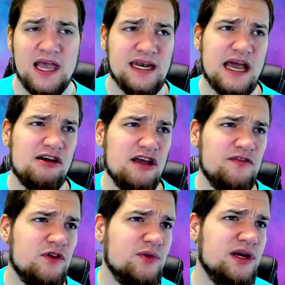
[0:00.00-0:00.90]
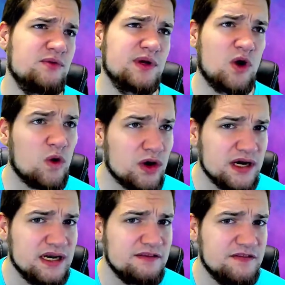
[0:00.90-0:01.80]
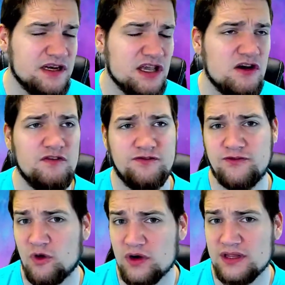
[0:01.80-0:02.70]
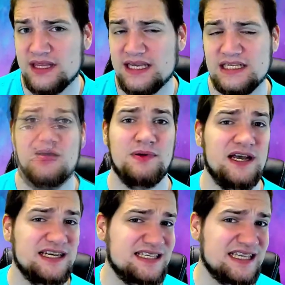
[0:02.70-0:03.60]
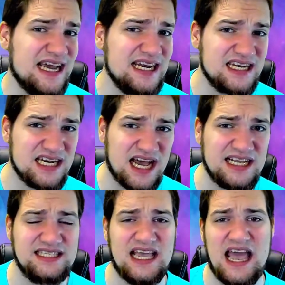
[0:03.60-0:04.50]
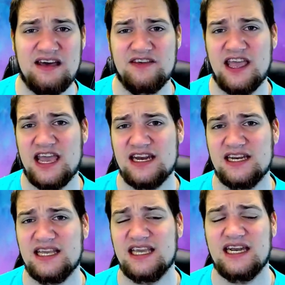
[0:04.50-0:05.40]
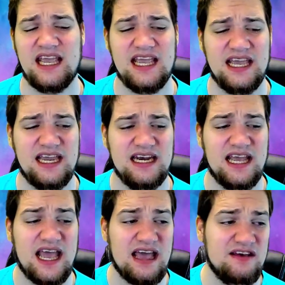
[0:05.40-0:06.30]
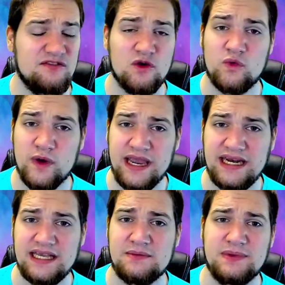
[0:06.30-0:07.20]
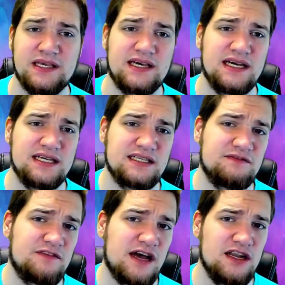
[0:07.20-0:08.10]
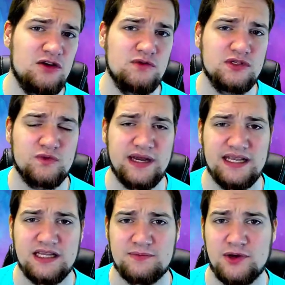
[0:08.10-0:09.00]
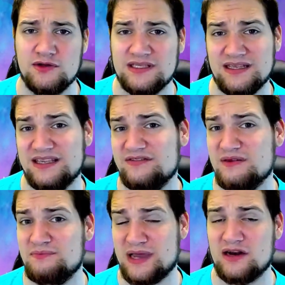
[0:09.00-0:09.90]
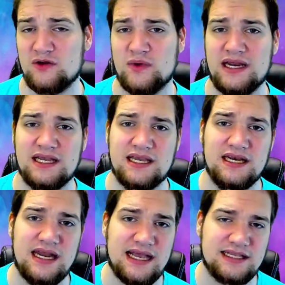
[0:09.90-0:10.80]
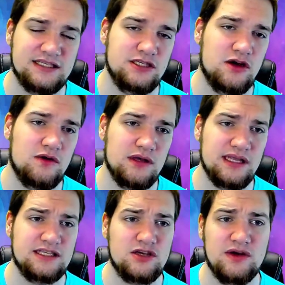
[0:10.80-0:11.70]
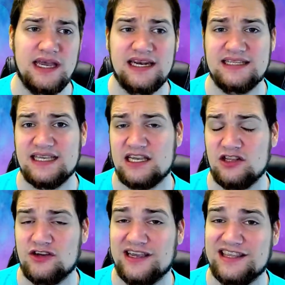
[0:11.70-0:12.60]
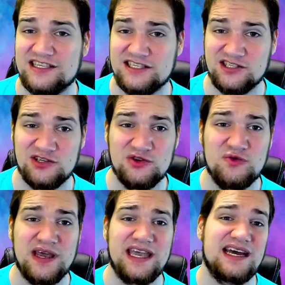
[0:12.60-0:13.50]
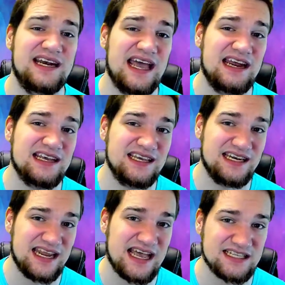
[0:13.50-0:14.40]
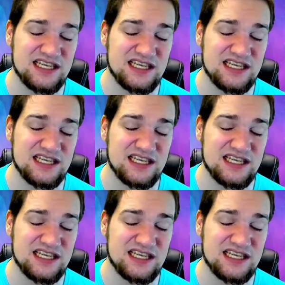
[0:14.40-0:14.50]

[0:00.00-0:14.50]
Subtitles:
Now I've already recorded a video for this, but decided not to have it edited and have waited because AVADO was waiting to post an even better way to connect. So let's go ahead and take a look at this new way on how to connect